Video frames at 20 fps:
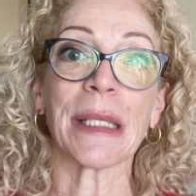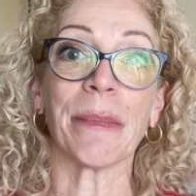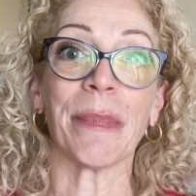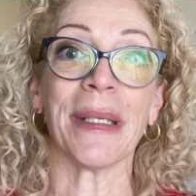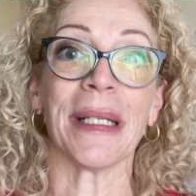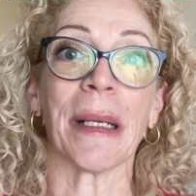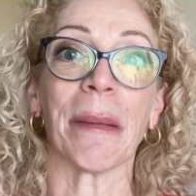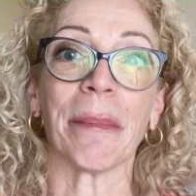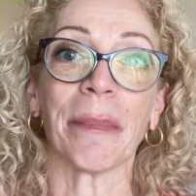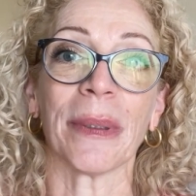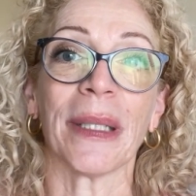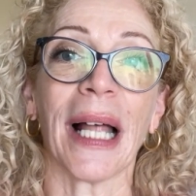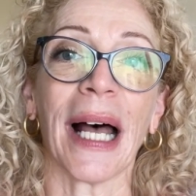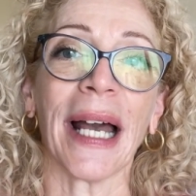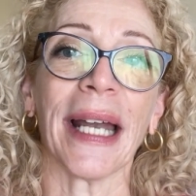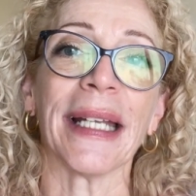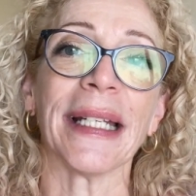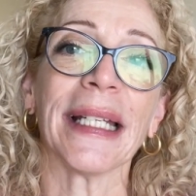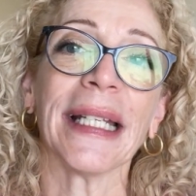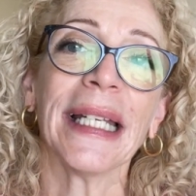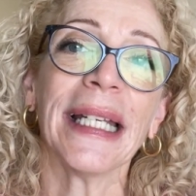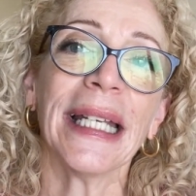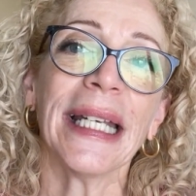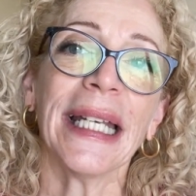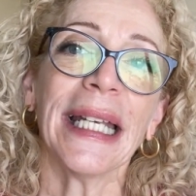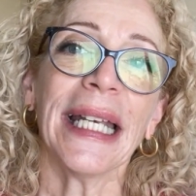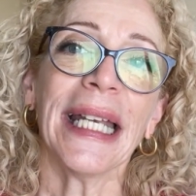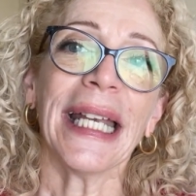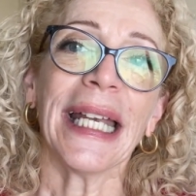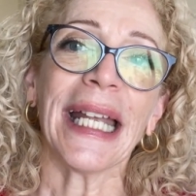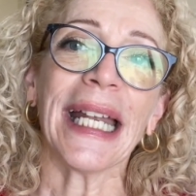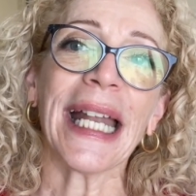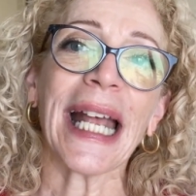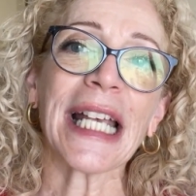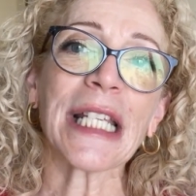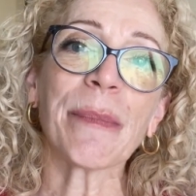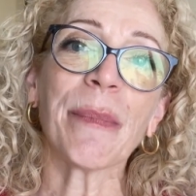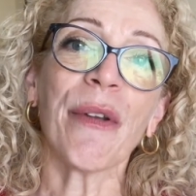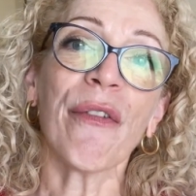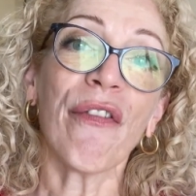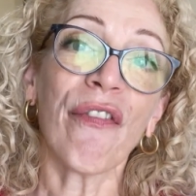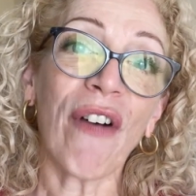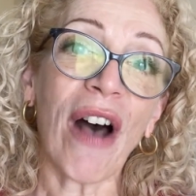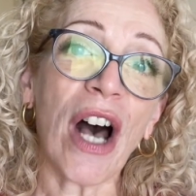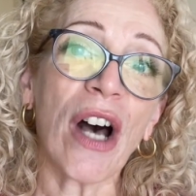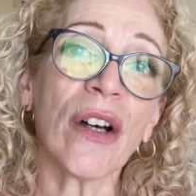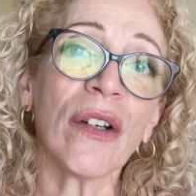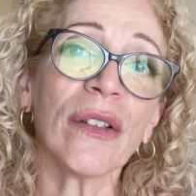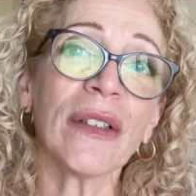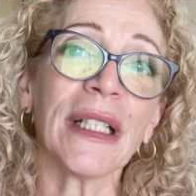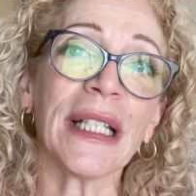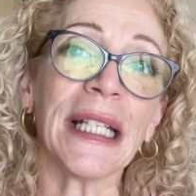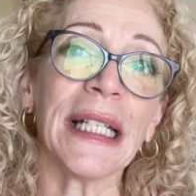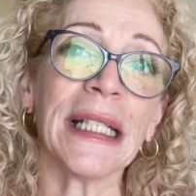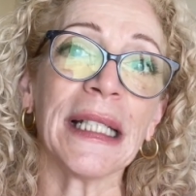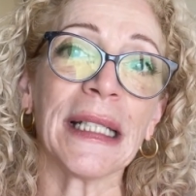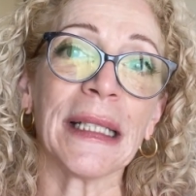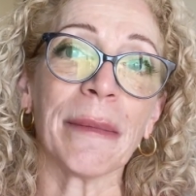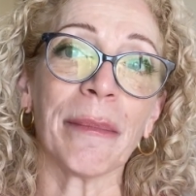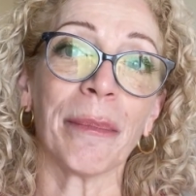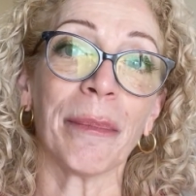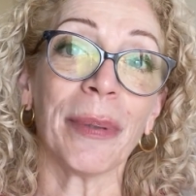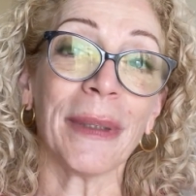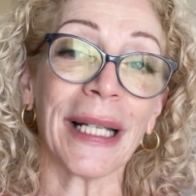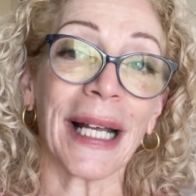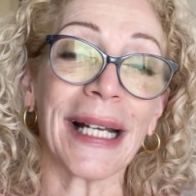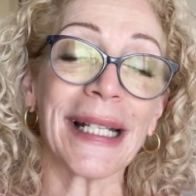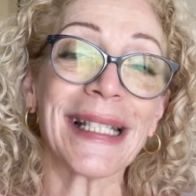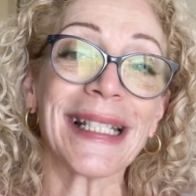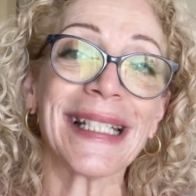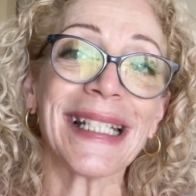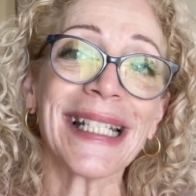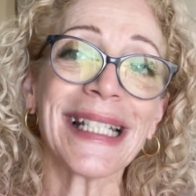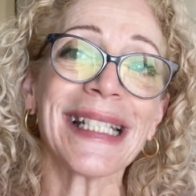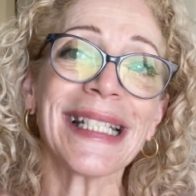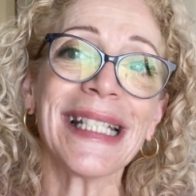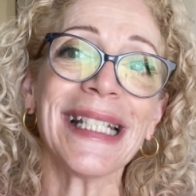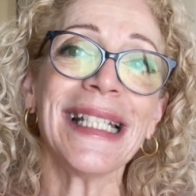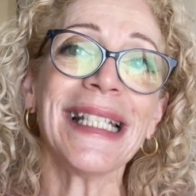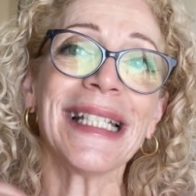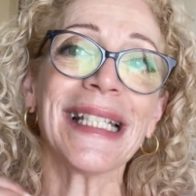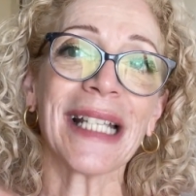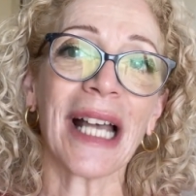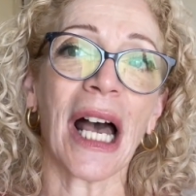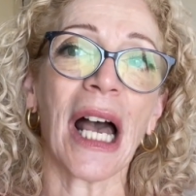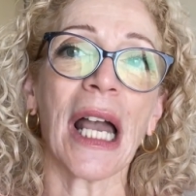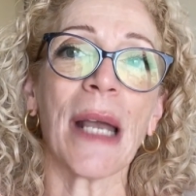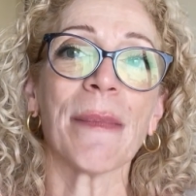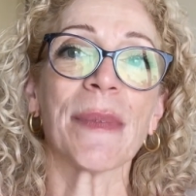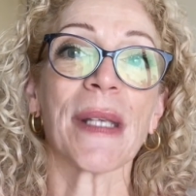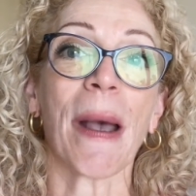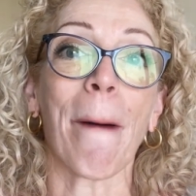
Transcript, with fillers: been applied. It has been found in blood 16 times